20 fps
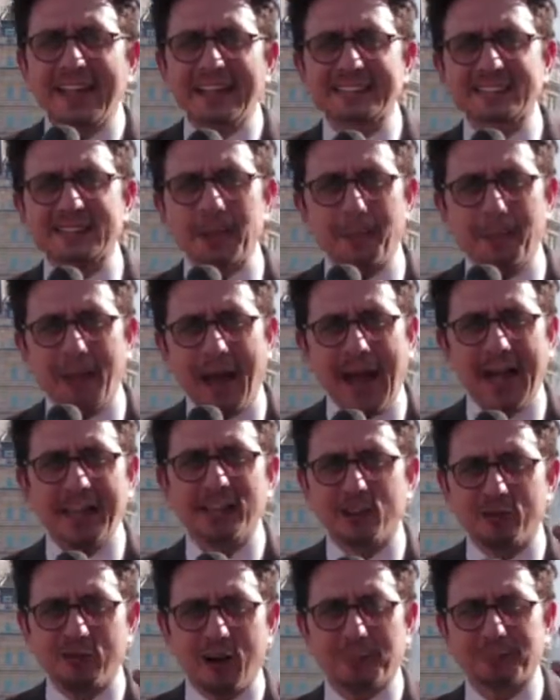is the
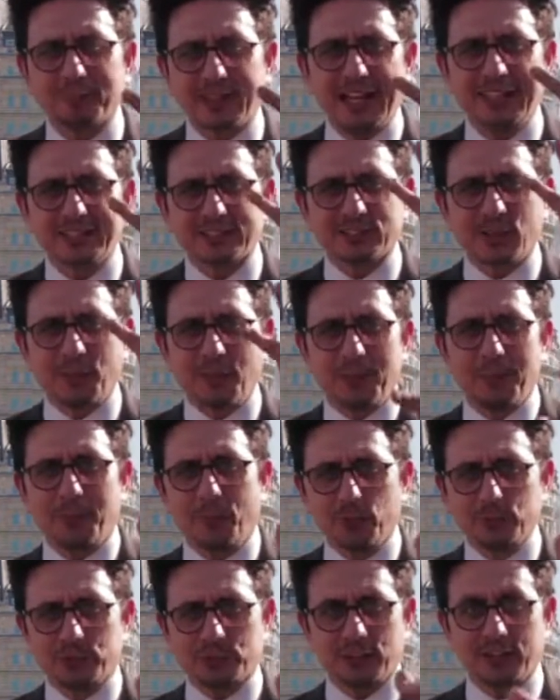Panda update so
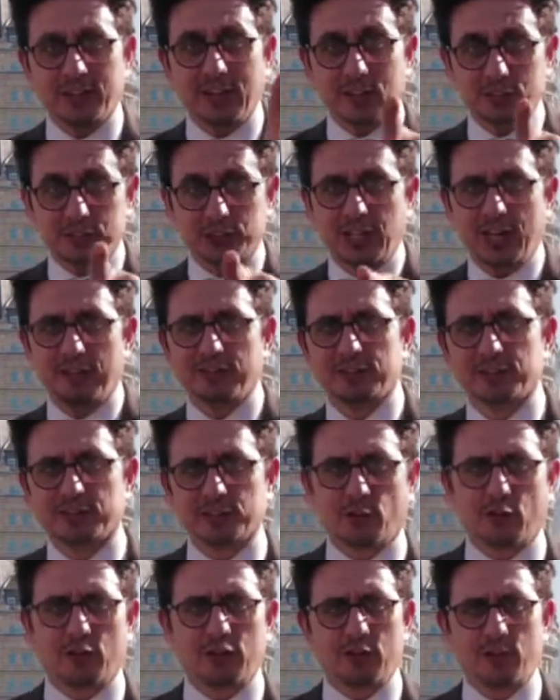important? I'll share a
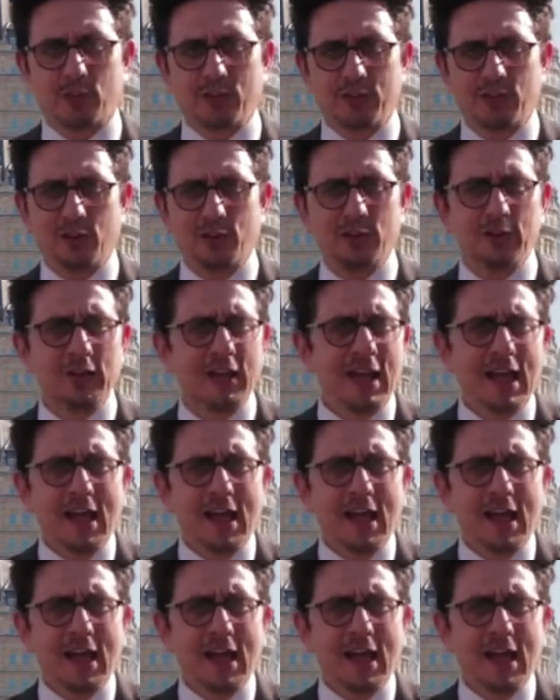story with you.